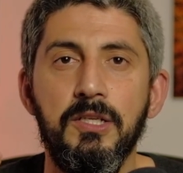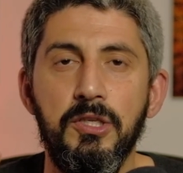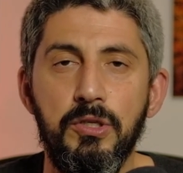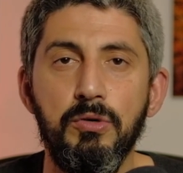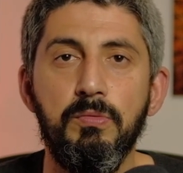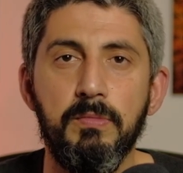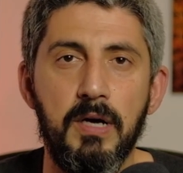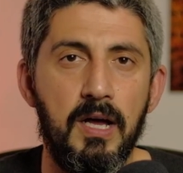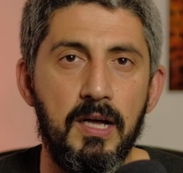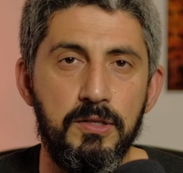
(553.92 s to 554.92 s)

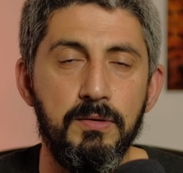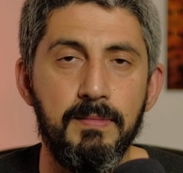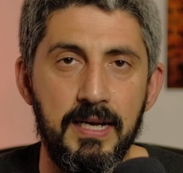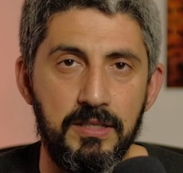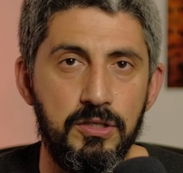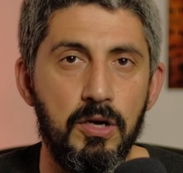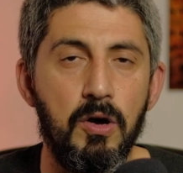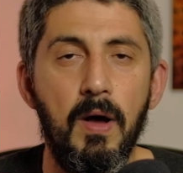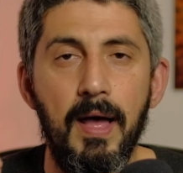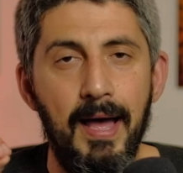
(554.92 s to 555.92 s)
too much.
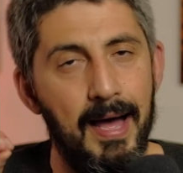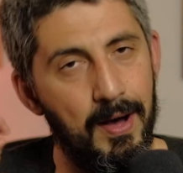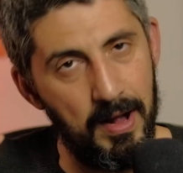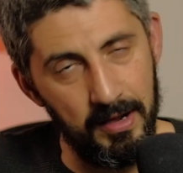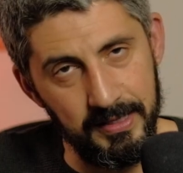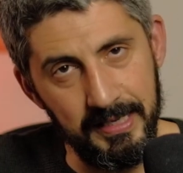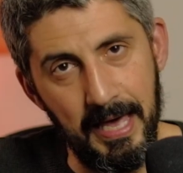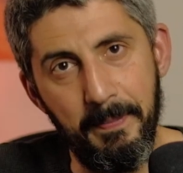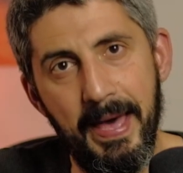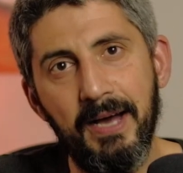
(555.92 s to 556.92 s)
So I'm gonna
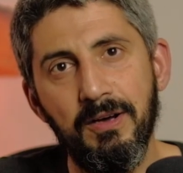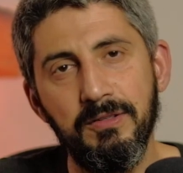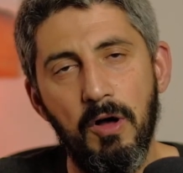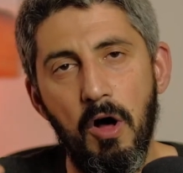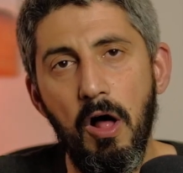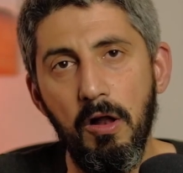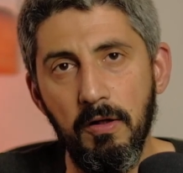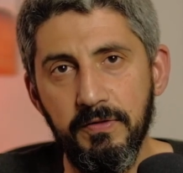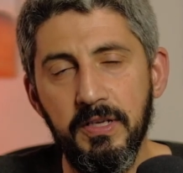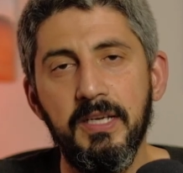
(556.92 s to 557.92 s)
get back on all
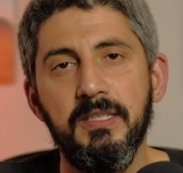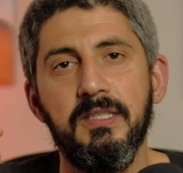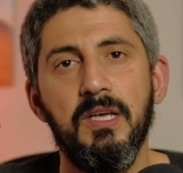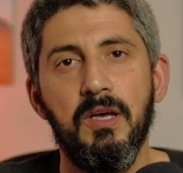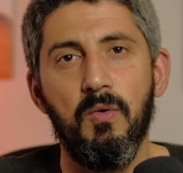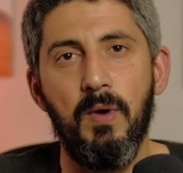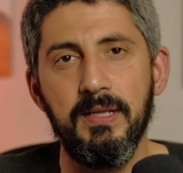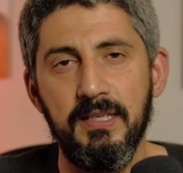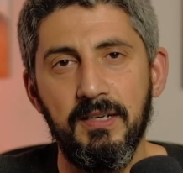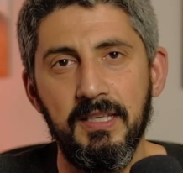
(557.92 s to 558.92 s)
of this
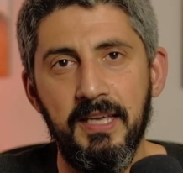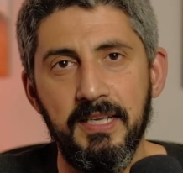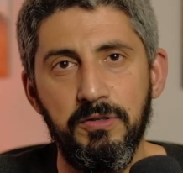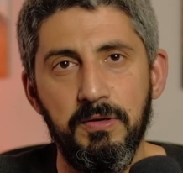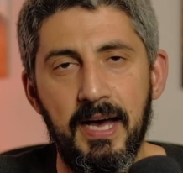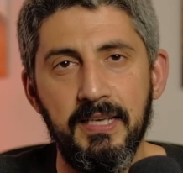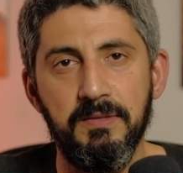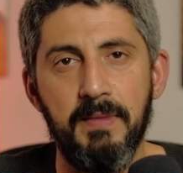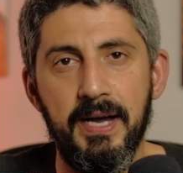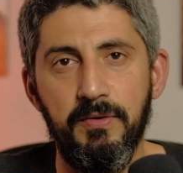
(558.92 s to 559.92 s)
once I'm gonna get you guys
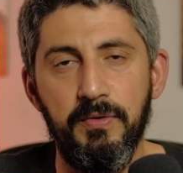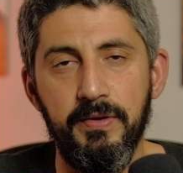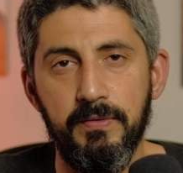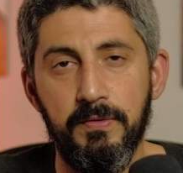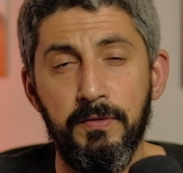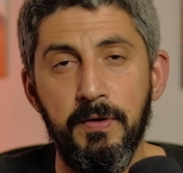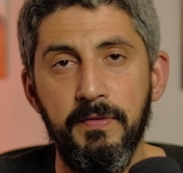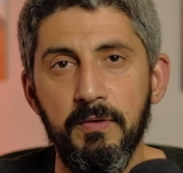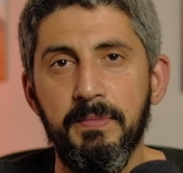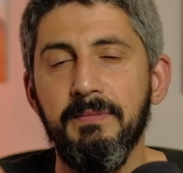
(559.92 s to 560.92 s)
my
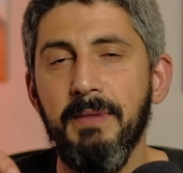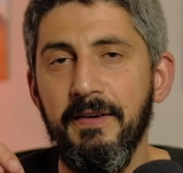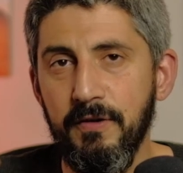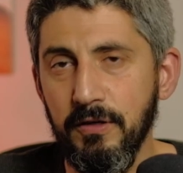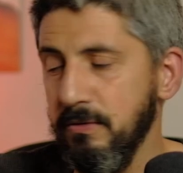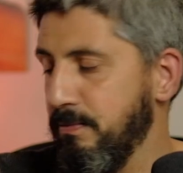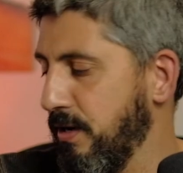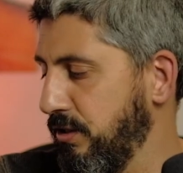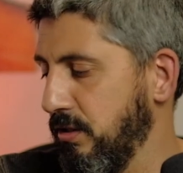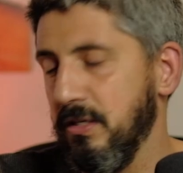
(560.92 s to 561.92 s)
review. But my first
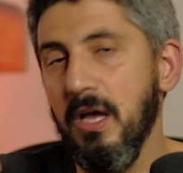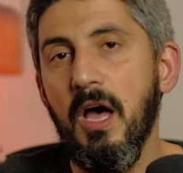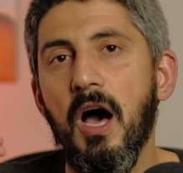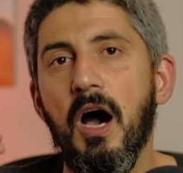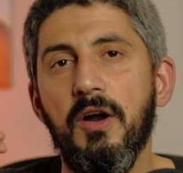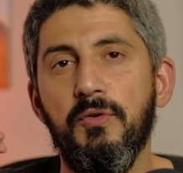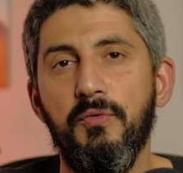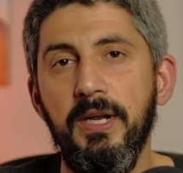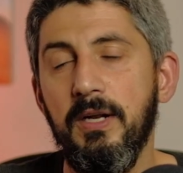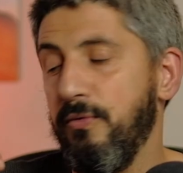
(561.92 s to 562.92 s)
impressions are
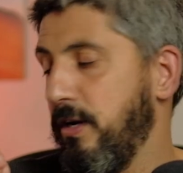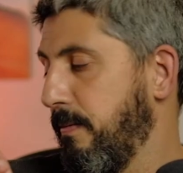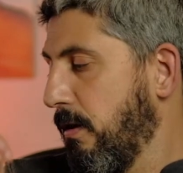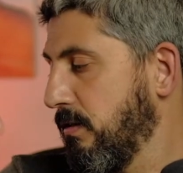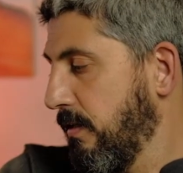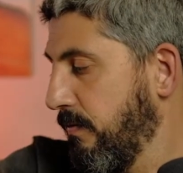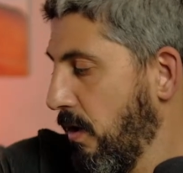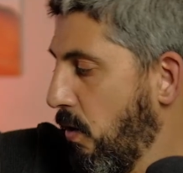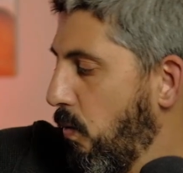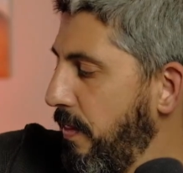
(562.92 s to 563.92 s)
really positive.
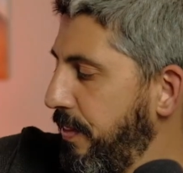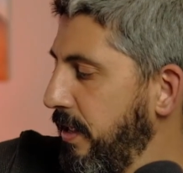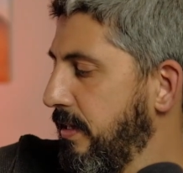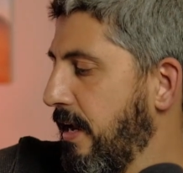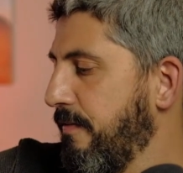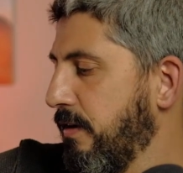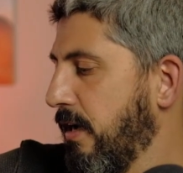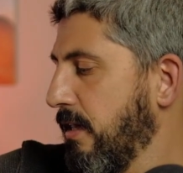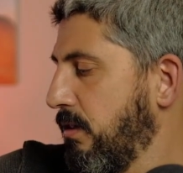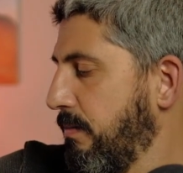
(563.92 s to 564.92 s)
One thing that I
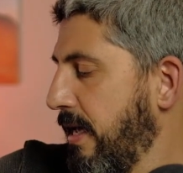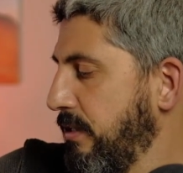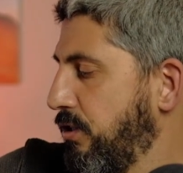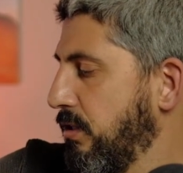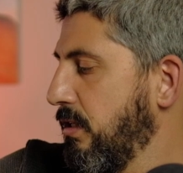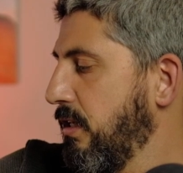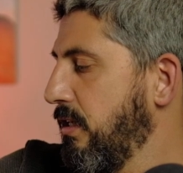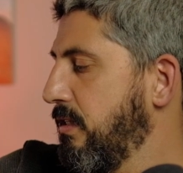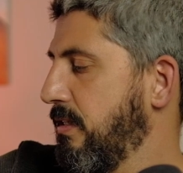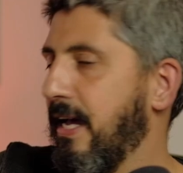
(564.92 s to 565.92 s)
forgot to mention
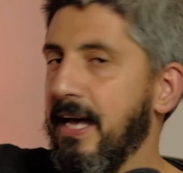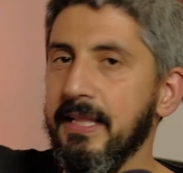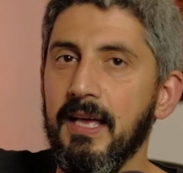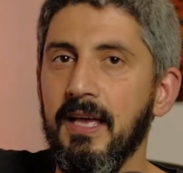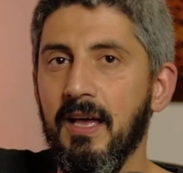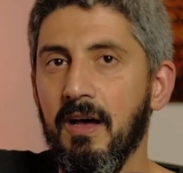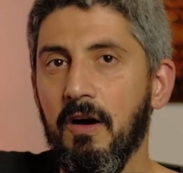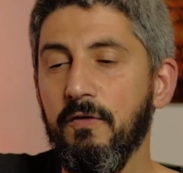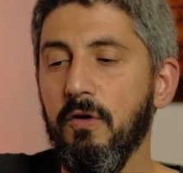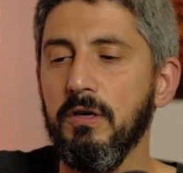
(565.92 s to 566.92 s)
is that,
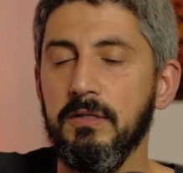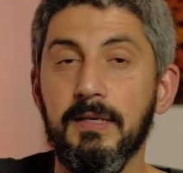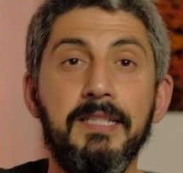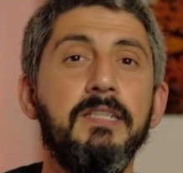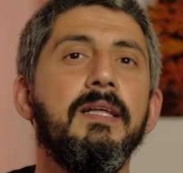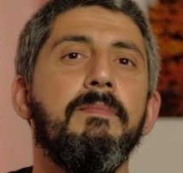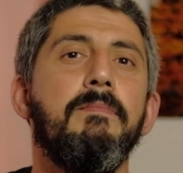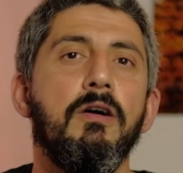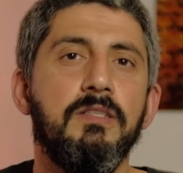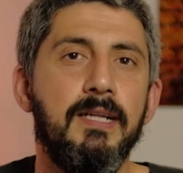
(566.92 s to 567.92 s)
of course, I didn't
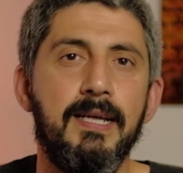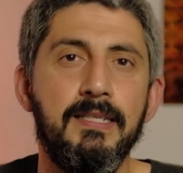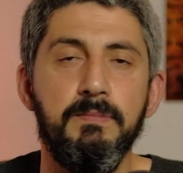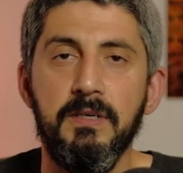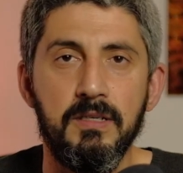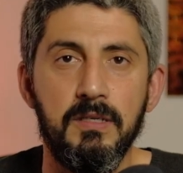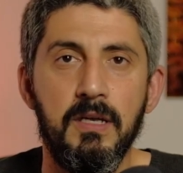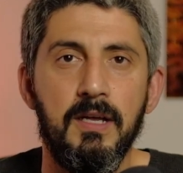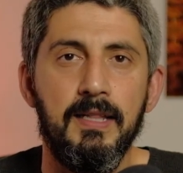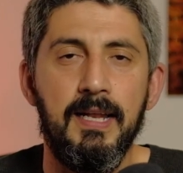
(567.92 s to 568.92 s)
unbox the lens because
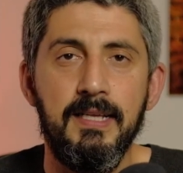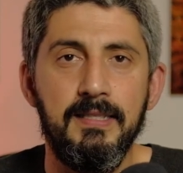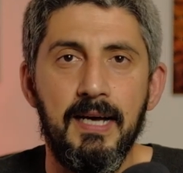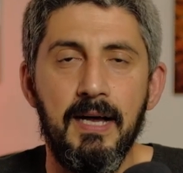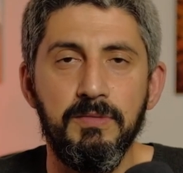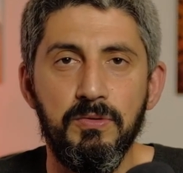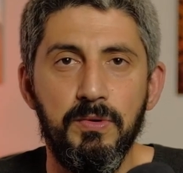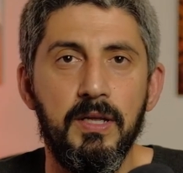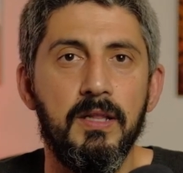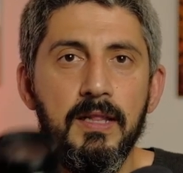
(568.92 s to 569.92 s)
the lens comes
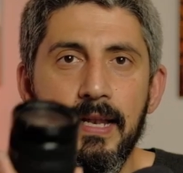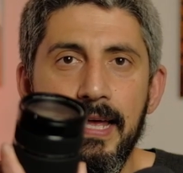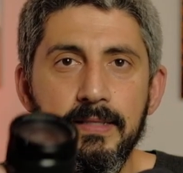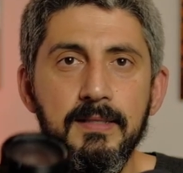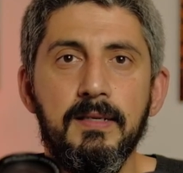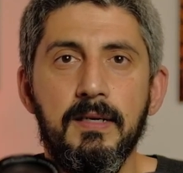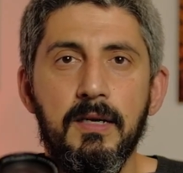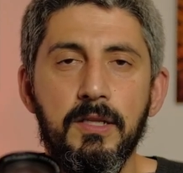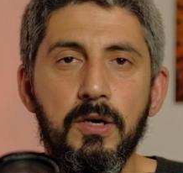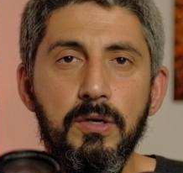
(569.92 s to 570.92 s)
with the lens,
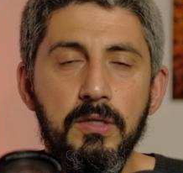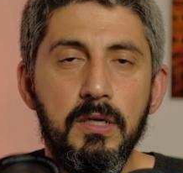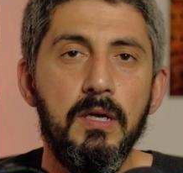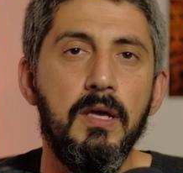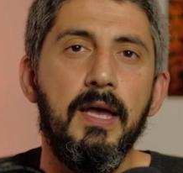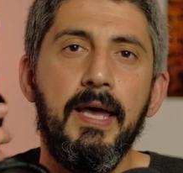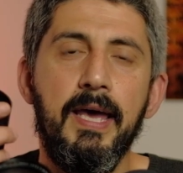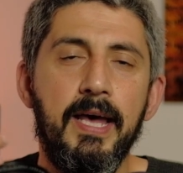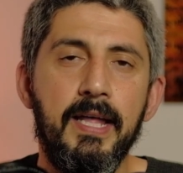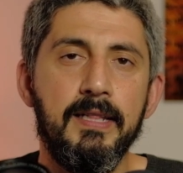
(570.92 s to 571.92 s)
the hood,
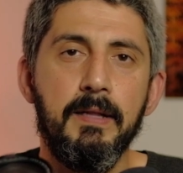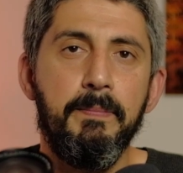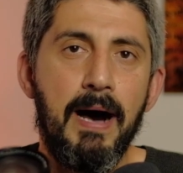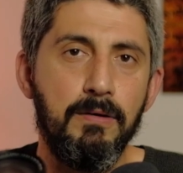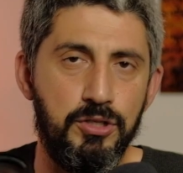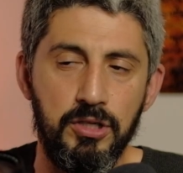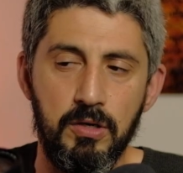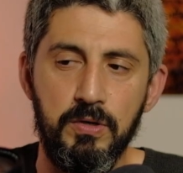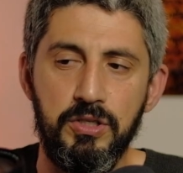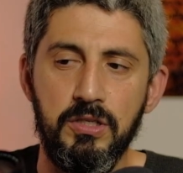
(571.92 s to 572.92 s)
and the pouch,
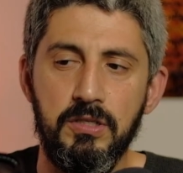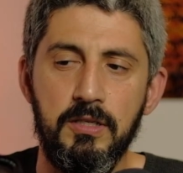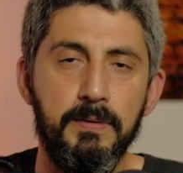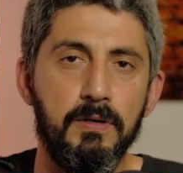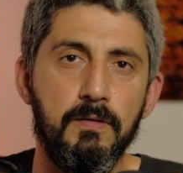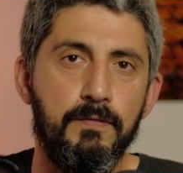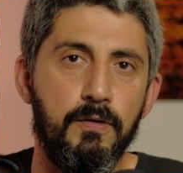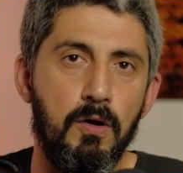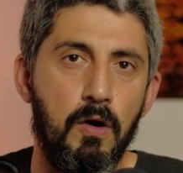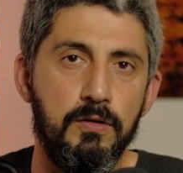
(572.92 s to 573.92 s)
which is typical
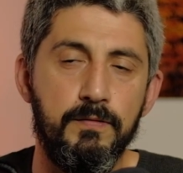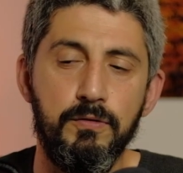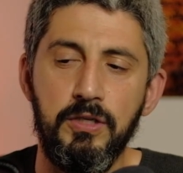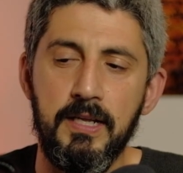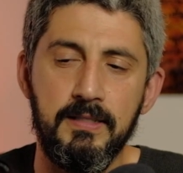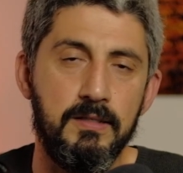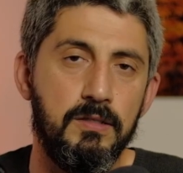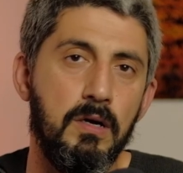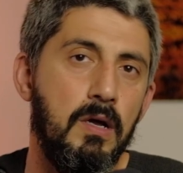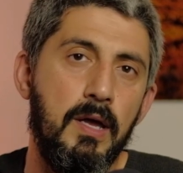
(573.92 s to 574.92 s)
for all the Fuji lenses.
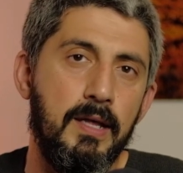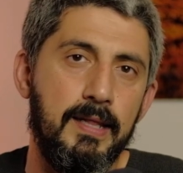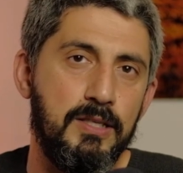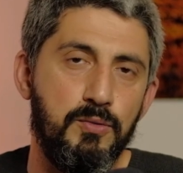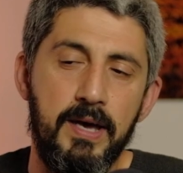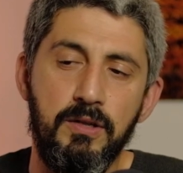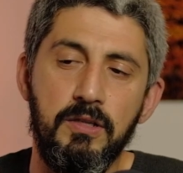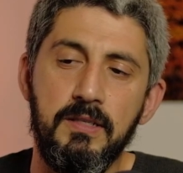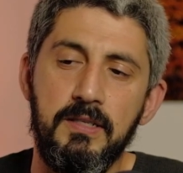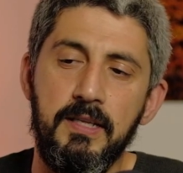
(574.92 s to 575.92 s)
So that's why you
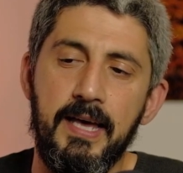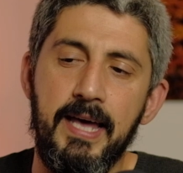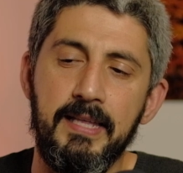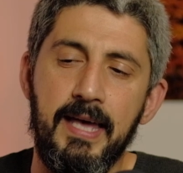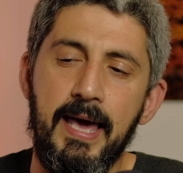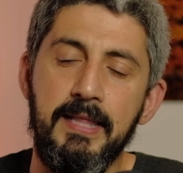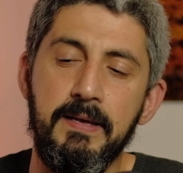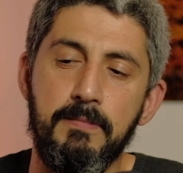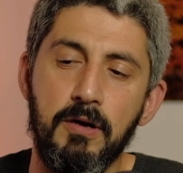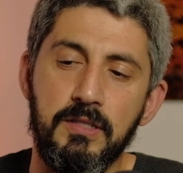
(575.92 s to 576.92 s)
didn't see any
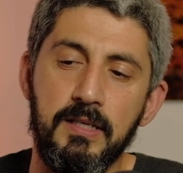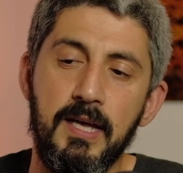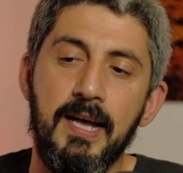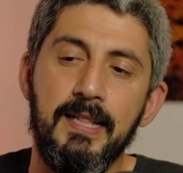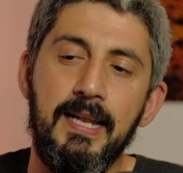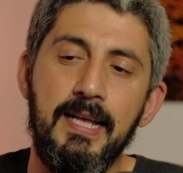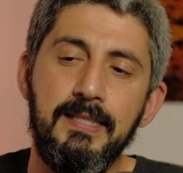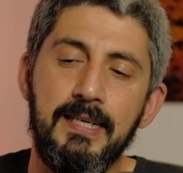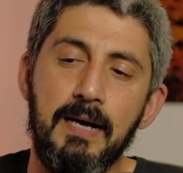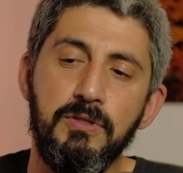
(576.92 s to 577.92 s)
unboxing. The
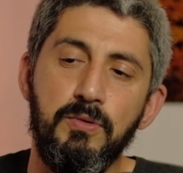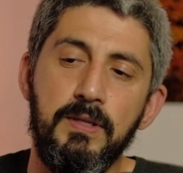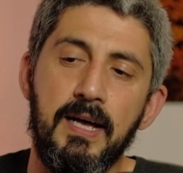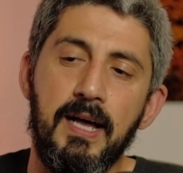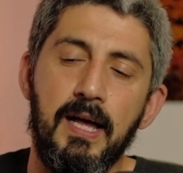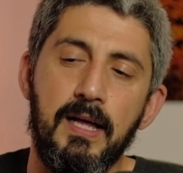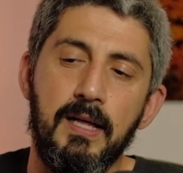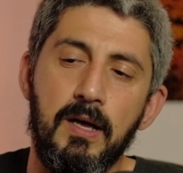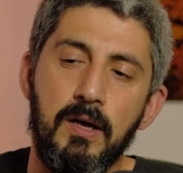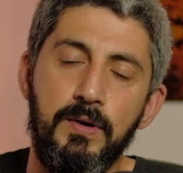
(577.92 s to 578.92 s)
lens comes with a
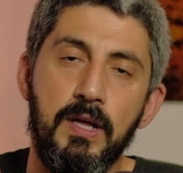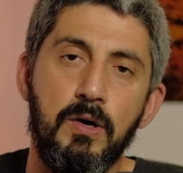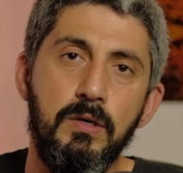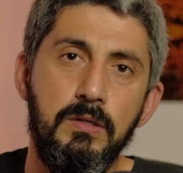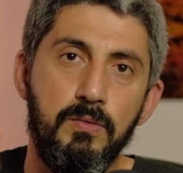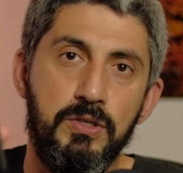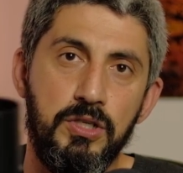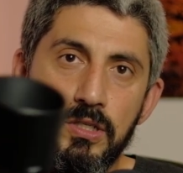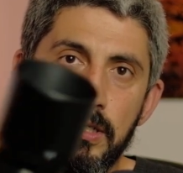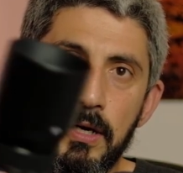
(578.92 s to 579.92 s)
hood, which
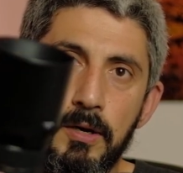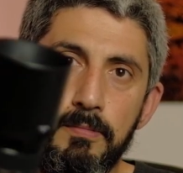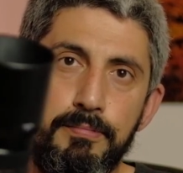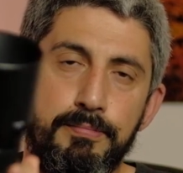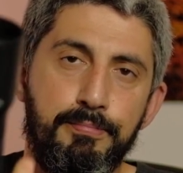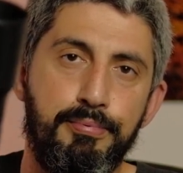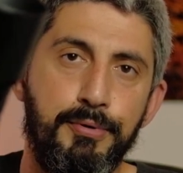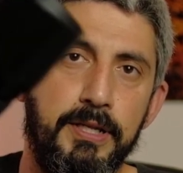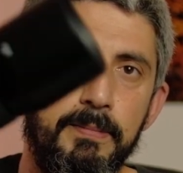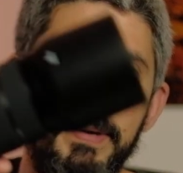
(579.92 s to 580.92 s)
is
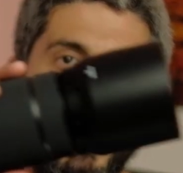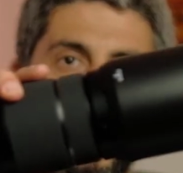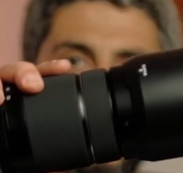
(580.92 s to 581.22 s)
pretty big.